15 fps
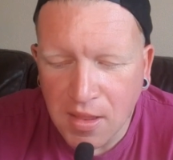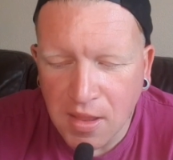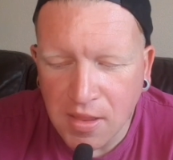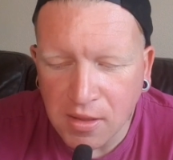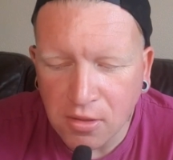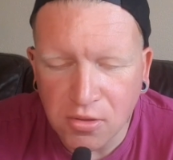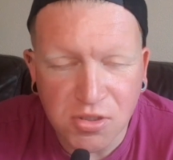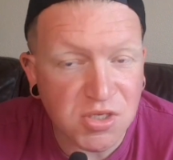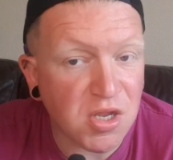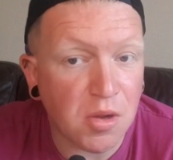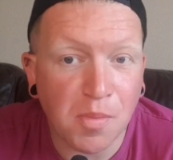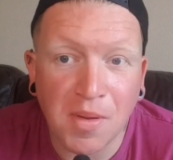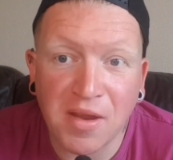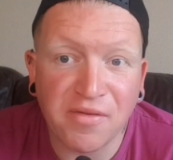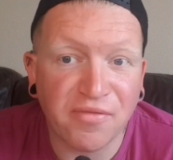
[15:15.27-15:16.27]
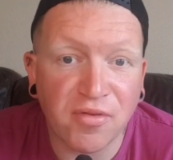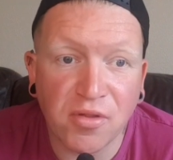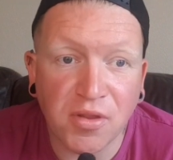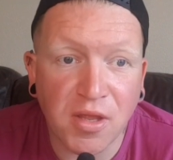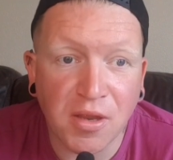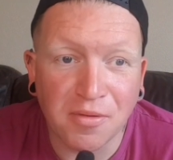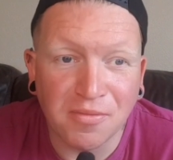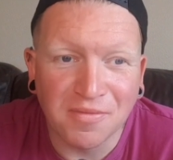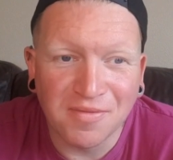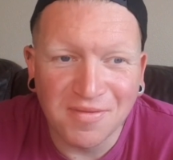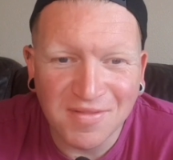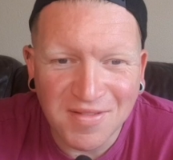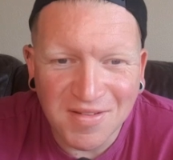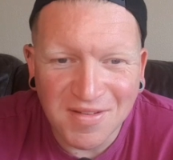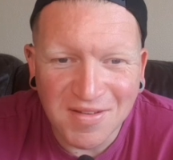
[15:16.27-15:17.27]
They look so painful though
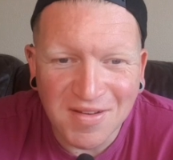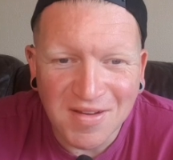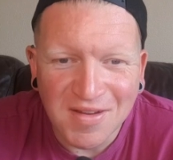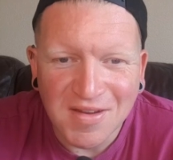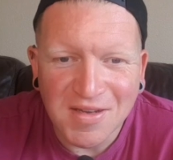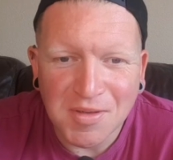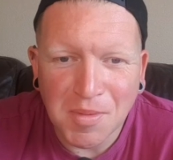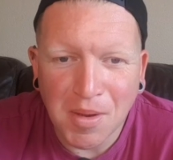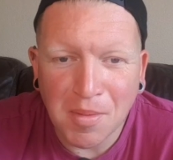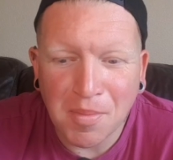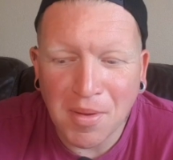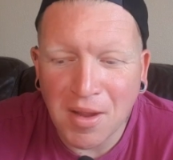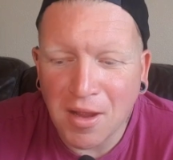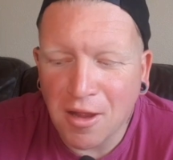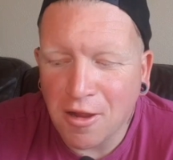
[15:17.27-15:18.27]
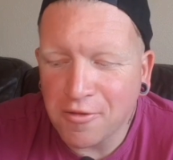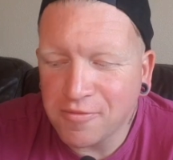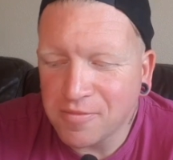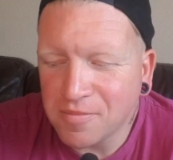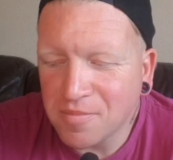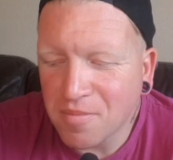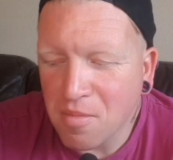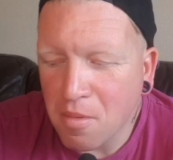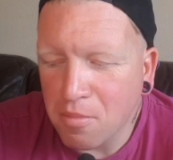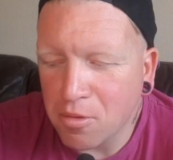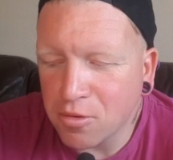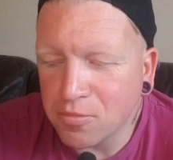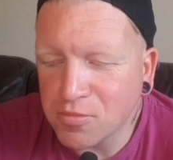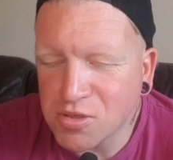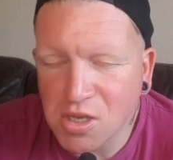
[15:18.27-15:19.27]
to be a part of,
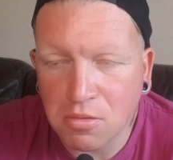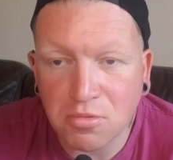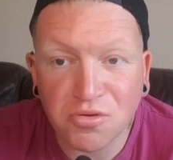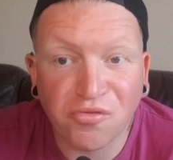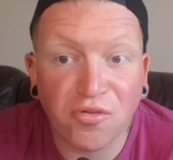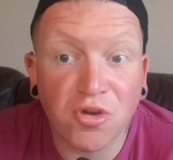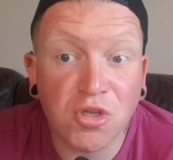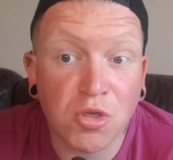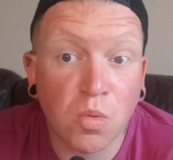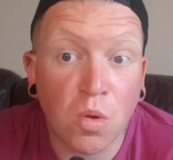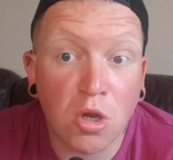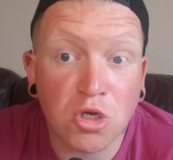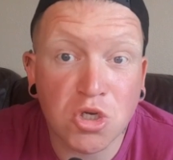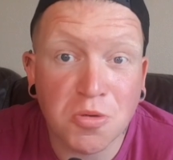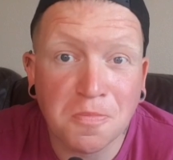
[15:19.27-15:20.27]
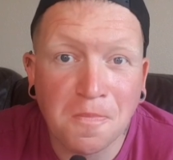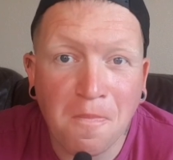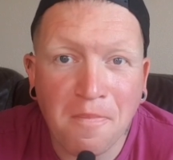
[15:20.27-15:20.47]
but so much fun to watch.